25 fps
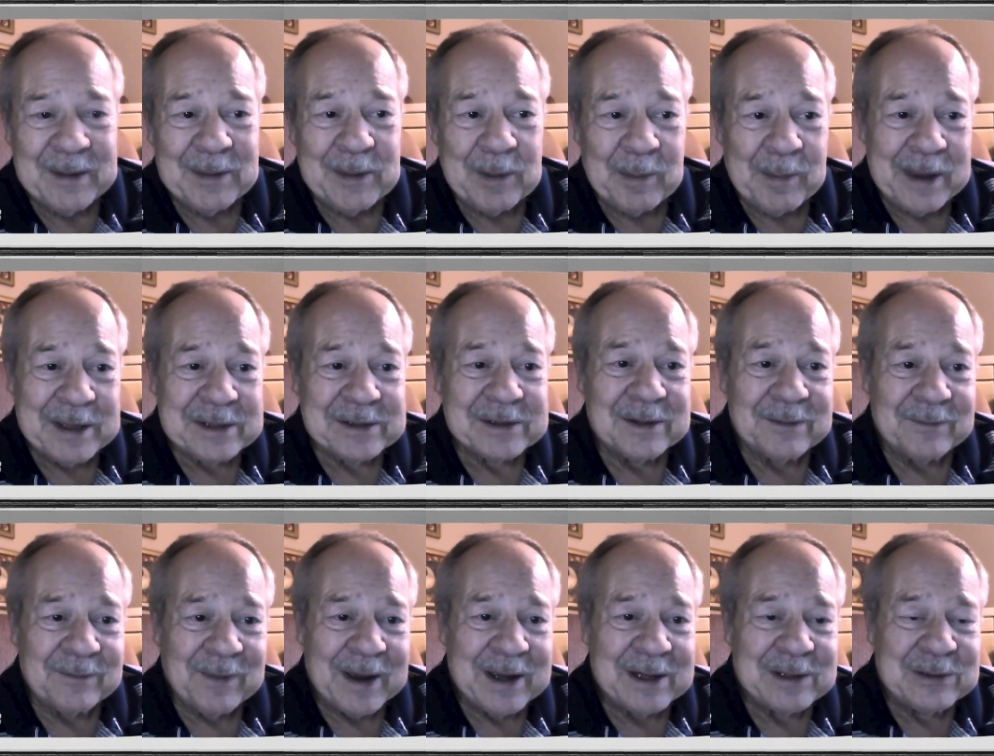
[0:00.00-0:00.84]
The best
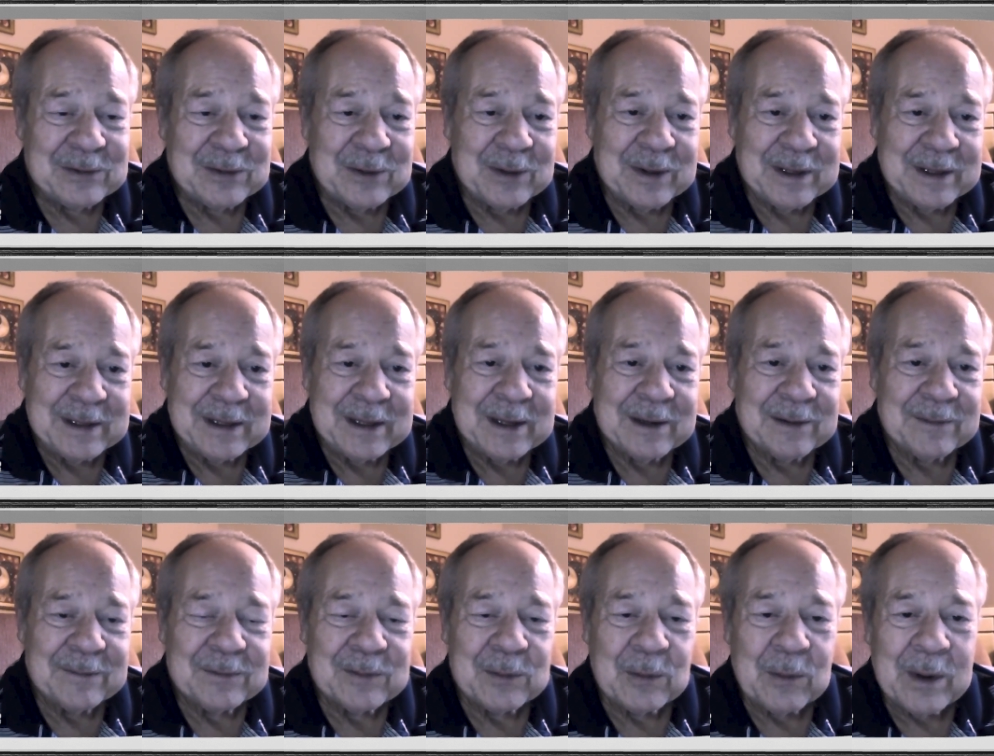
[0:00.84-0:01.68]
advice you can
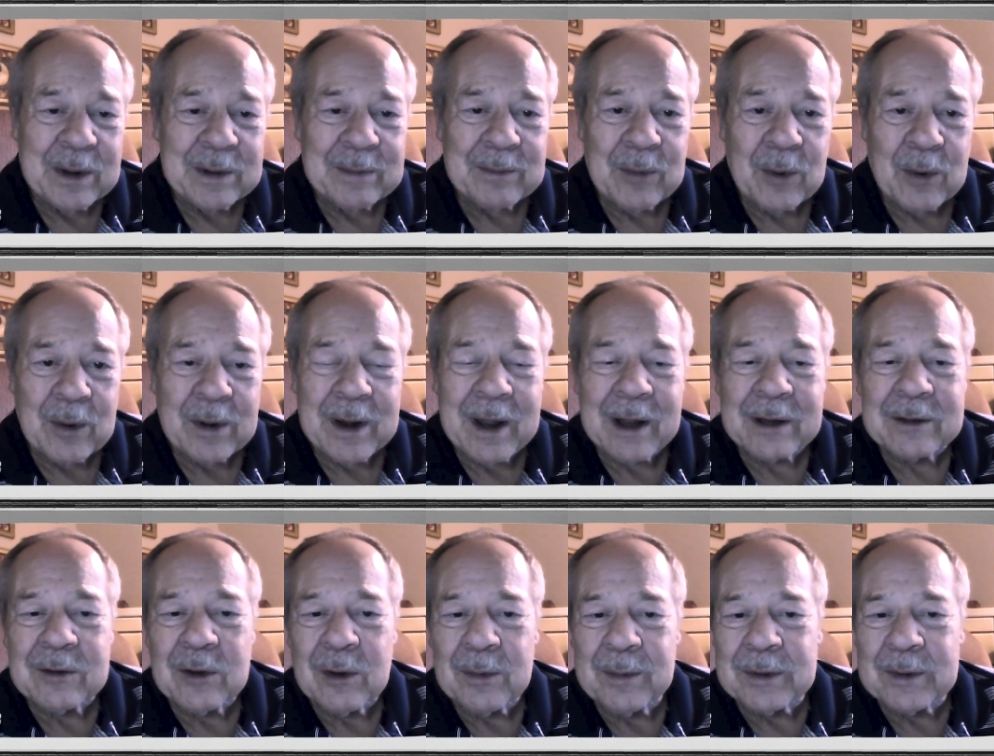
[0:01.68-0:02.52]
give to one born
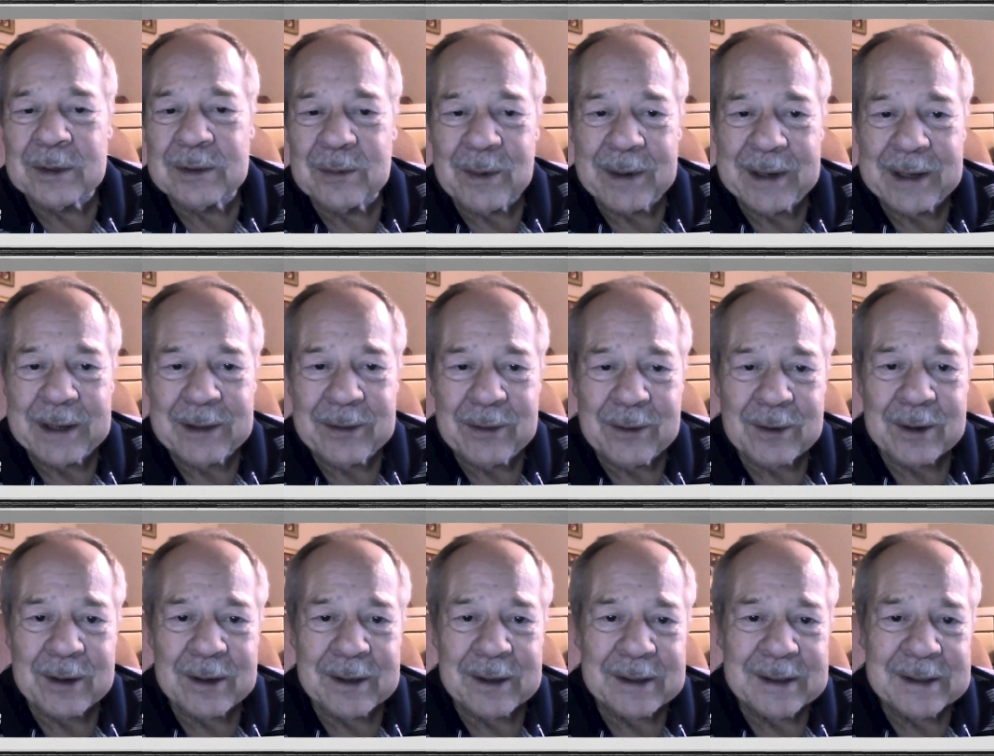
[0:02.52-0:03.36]
October
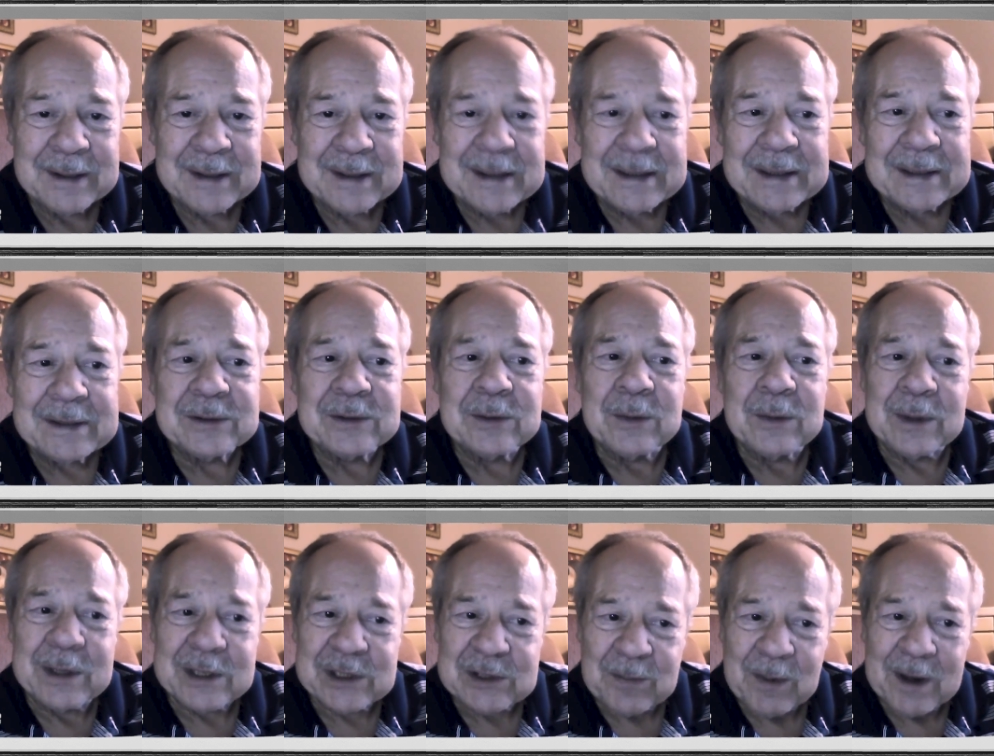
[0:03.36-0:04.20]
twenty-third is to
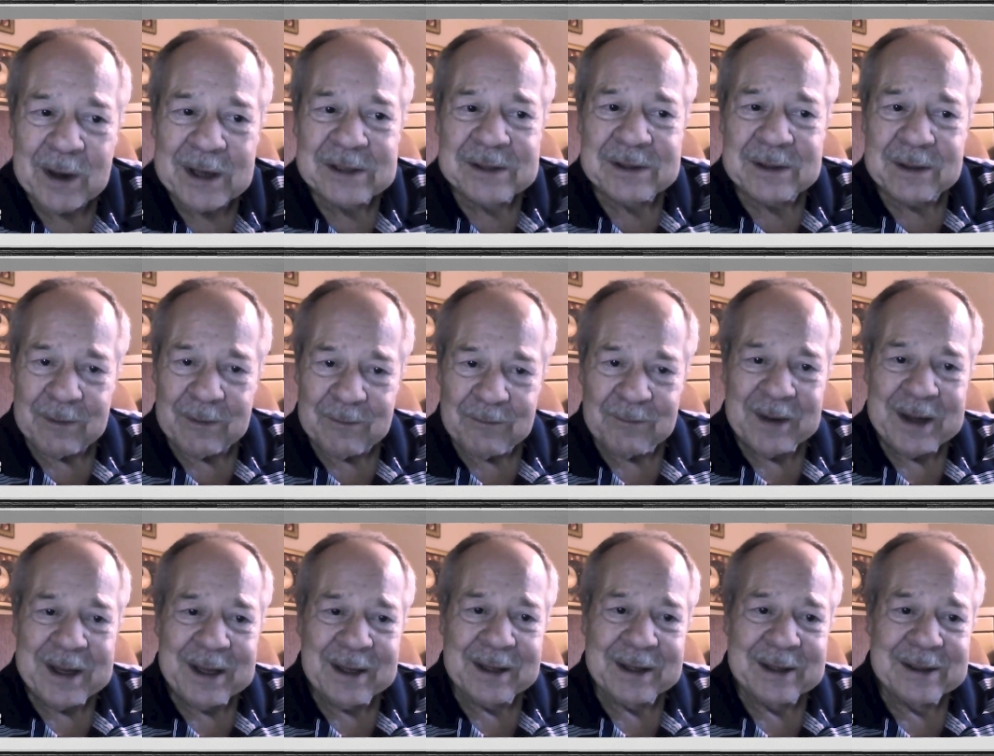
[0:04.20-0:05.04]
express their
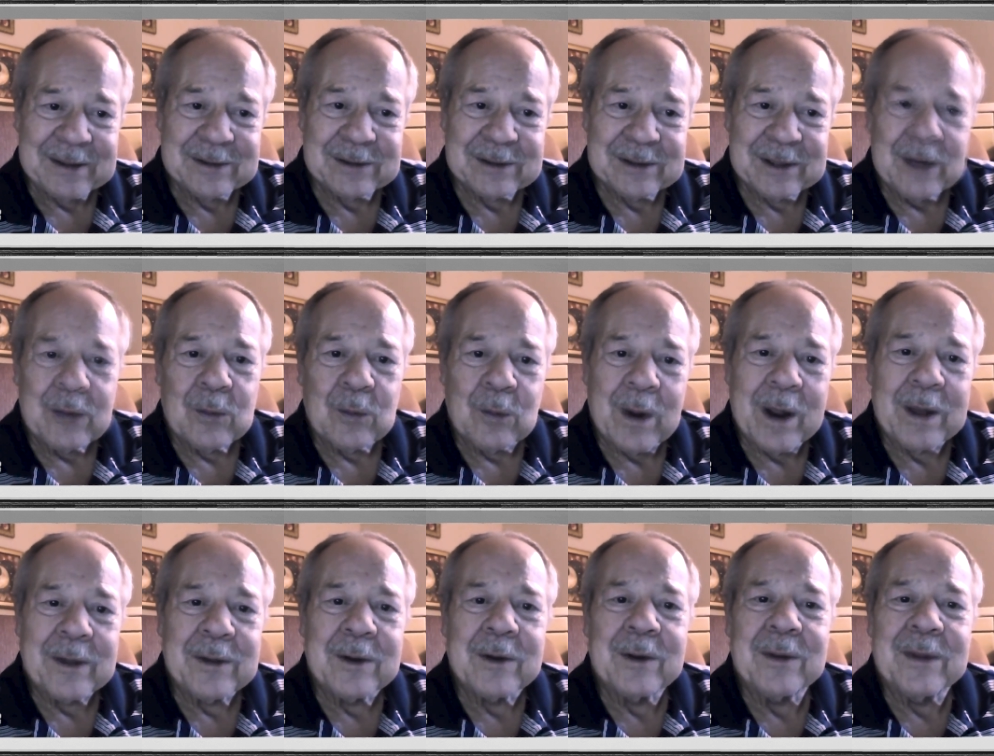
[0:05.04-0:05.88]
feelings
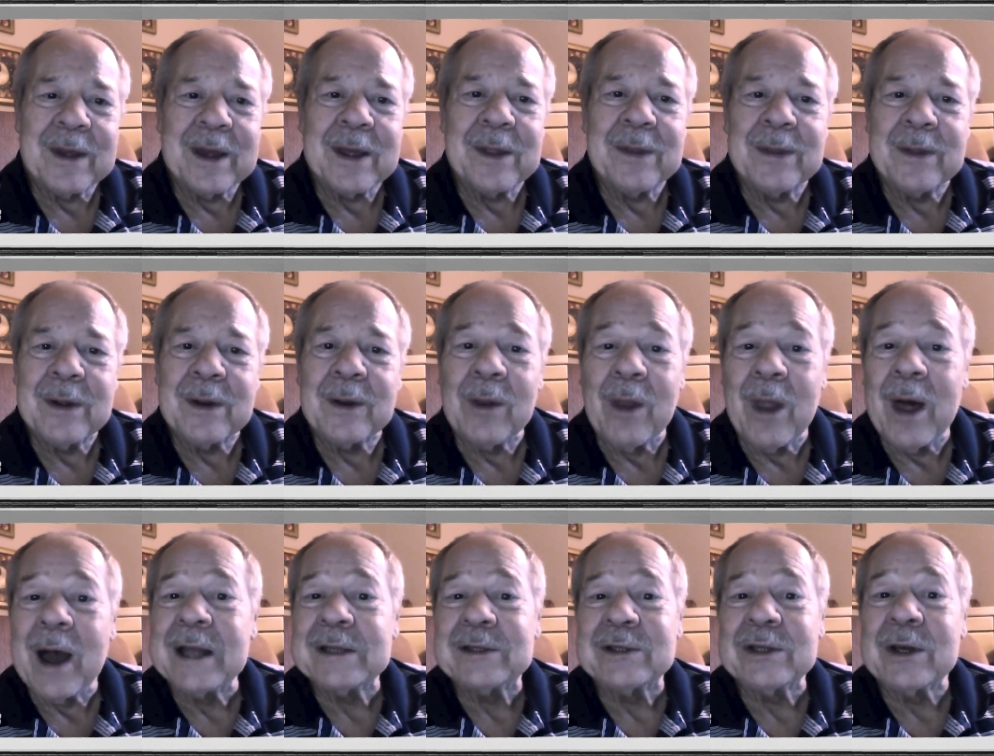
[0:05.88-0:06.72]
rather than their
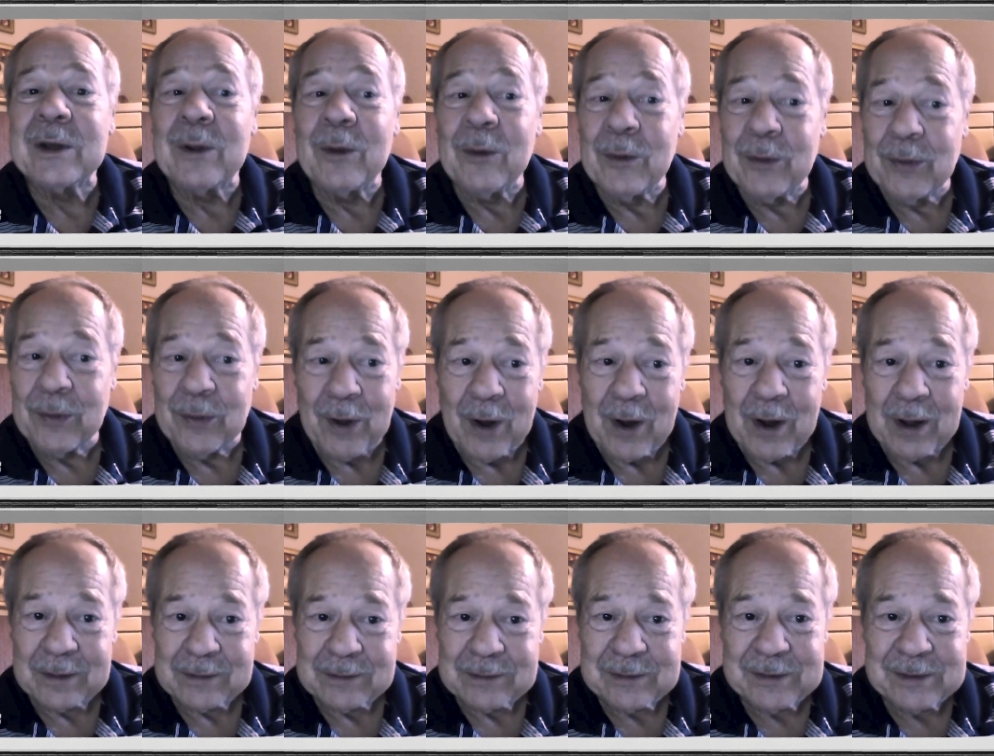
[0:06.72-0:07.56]
logical
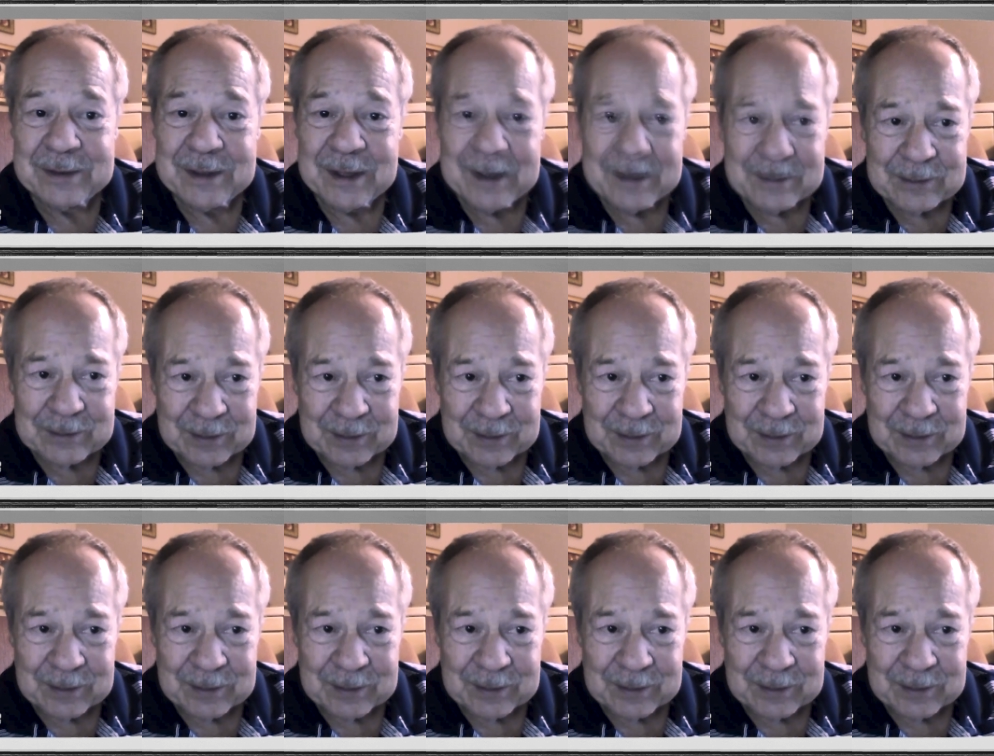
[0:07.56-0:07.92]
thoughts,